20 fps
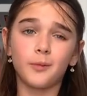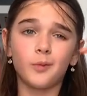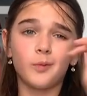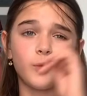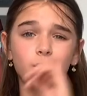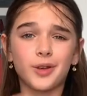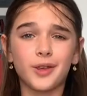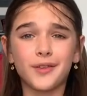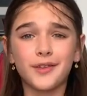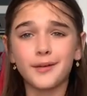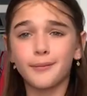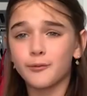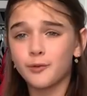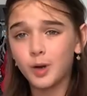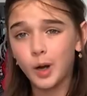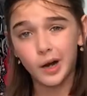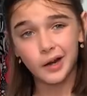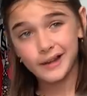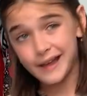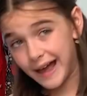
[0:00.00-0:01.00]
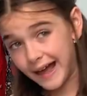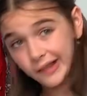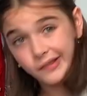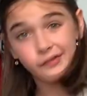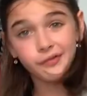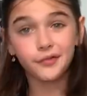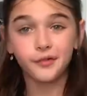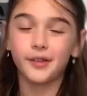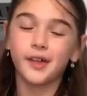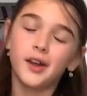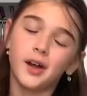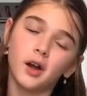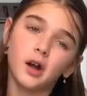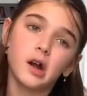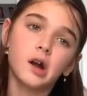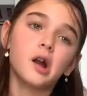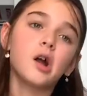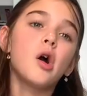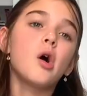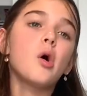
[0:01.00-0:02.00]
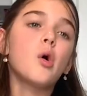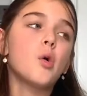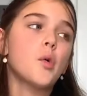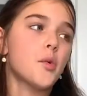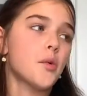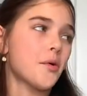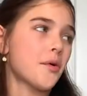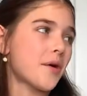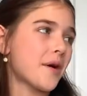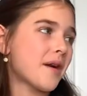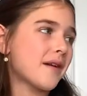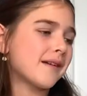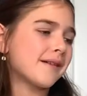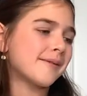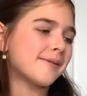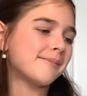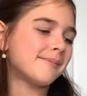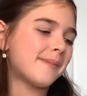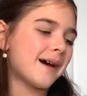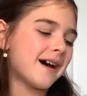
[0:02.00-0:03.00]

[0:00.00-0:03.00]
We'll use them for our cat's litter or